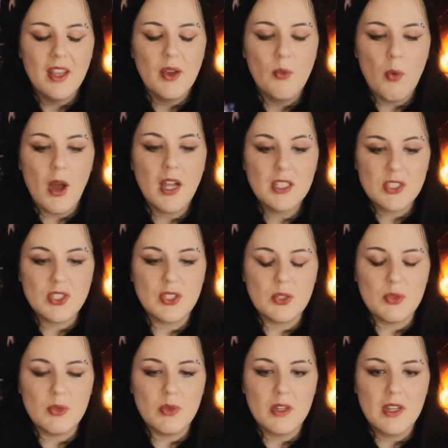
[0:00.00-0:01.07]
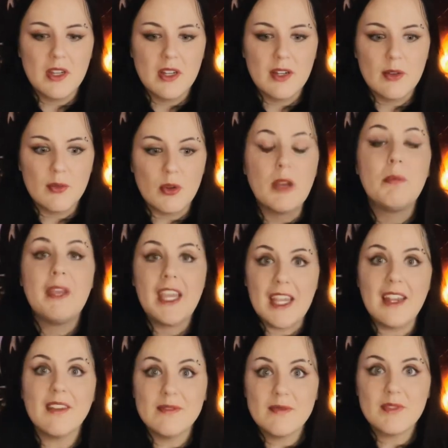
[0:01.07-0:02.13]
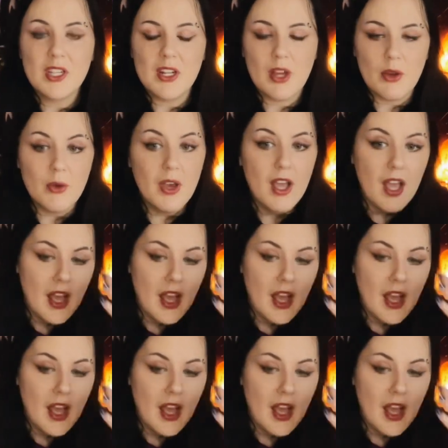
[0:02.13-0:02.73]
want to repeat, you know?